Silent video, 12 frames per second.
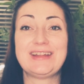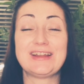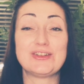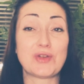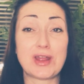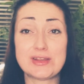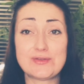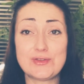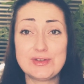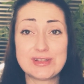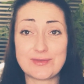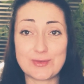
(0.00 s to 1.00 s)
and
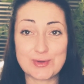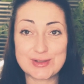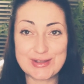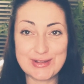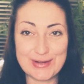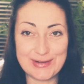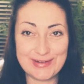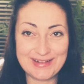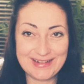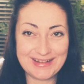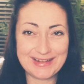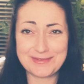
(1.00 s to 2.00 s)
transverse if you want to,
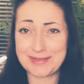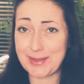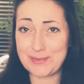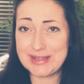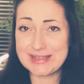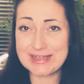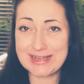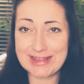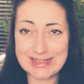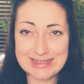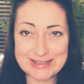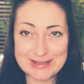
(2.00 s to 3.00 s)
if that means
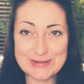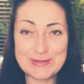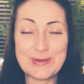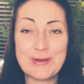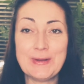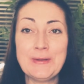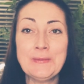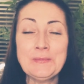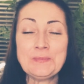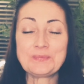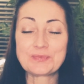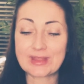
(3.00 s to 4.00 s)
anything to you.
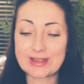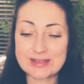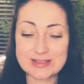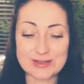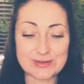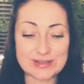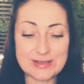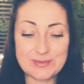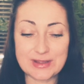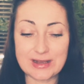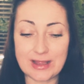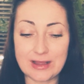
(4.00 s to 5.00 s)
So
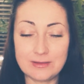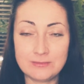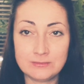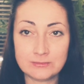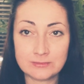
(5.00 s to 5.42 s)
deep inhale